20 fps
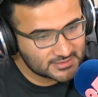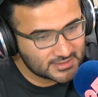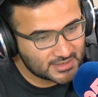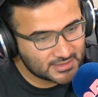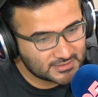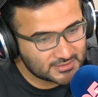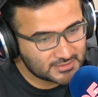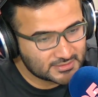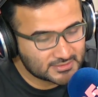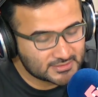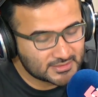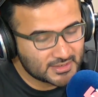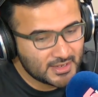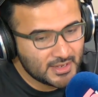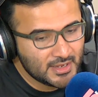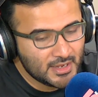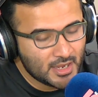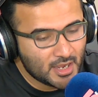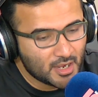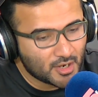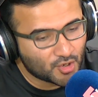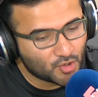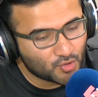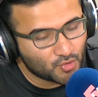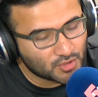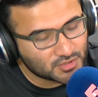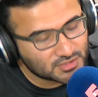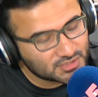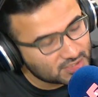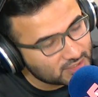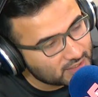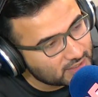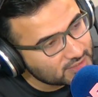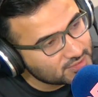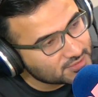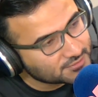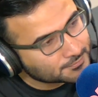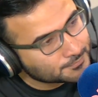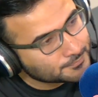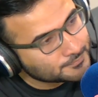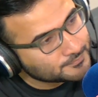centres across the nation.